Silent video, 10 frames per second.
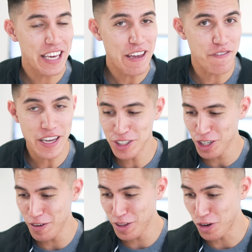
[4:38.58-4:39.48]
key
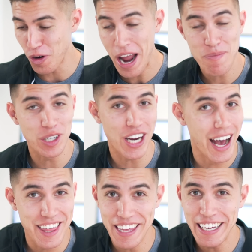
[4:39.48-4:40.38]
feature of the Gram, which
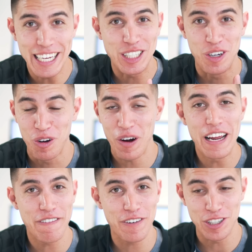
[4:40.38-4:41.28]
I think is
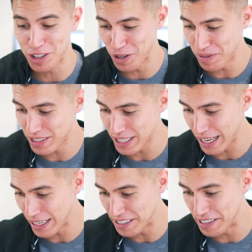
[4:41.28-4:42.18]
great for students,
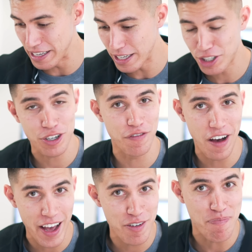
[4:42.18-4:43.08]
is the
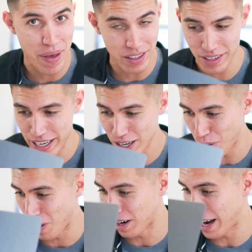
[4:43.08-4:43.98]
survivability,
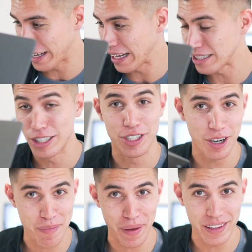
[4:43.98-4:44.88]
or I guess
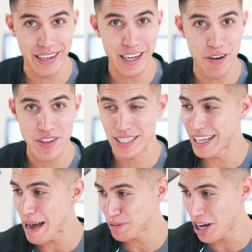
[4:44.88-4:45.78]
durability, of
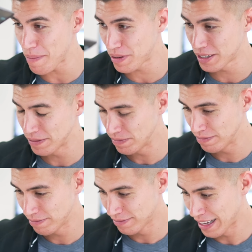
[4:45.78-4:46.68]
this laptop.
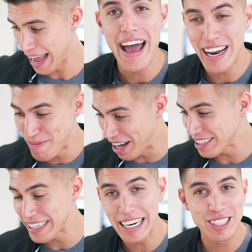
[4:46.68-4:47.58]
And I'm
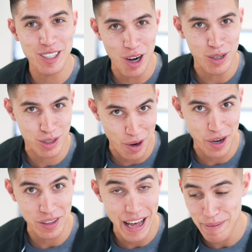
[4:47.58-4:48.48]
not saying to go throw
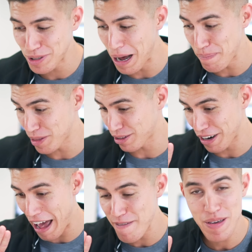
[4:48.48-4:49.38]
your laptop, but
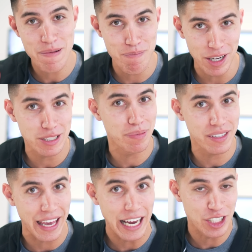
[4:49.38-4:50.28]
there have been
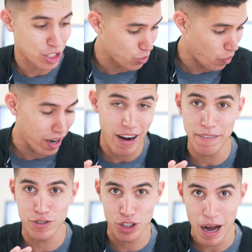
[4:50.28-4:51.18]
multiple occasions where
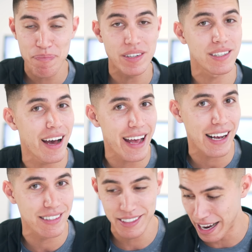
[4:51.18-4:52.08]
I've dropped this guy
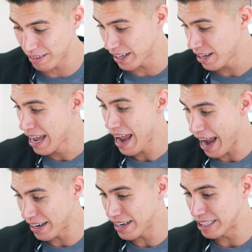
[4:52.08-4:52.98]
accidentally,
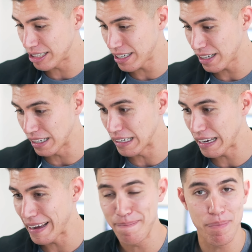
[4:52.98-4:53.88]
and it is
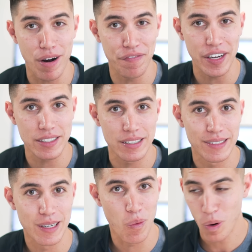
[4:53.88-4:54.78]
still in perfect
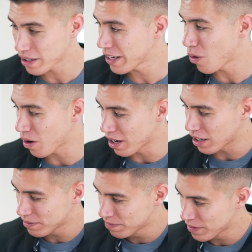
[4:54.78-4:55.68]
working
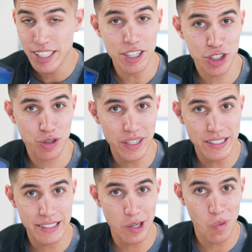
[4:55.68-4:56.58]
order
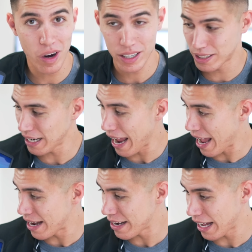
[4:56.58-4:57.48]
touchscreen still works,
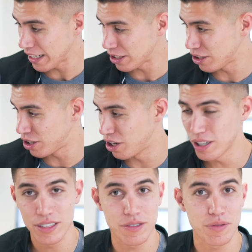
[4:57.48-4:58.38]
and I
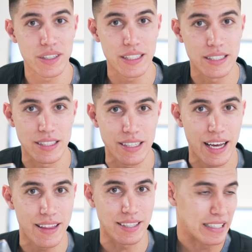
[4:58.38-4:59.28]
couldn't really
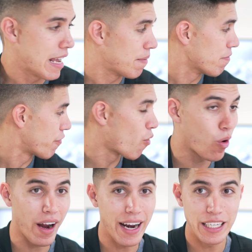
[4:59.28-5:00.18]
say the same
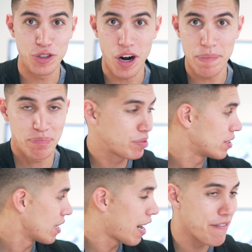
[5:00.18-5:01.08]
for any
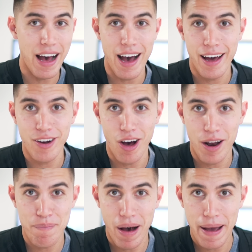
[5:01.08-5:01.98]
drops that had
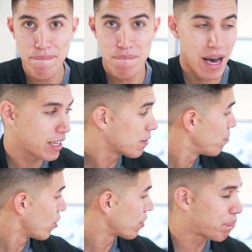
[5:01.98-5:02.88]
on my
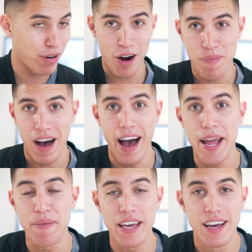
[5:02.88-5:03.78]
MacBook Pro
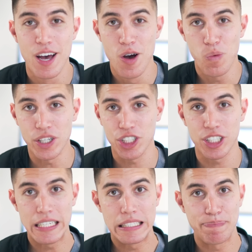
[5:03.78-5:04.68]
behind me,
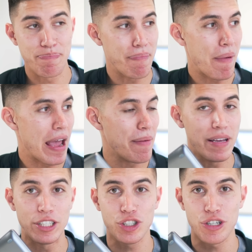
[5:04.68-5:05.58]
which is
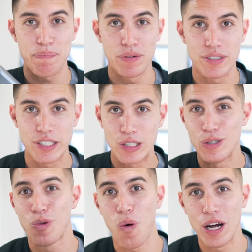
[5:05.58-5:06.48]
maybe triple
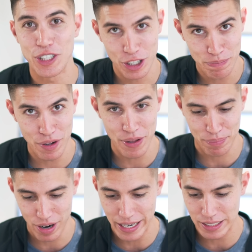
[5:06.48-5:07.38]
to quadruple the
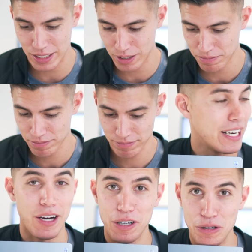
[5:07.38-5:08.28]
price.
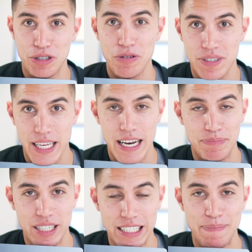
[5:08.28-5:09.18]
I know you students get
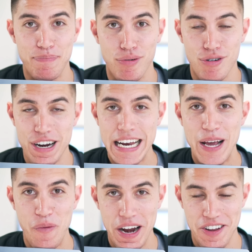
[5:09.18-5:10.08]
up to some
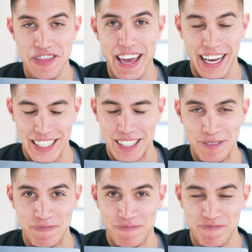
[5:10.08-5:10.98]
pretty weird things.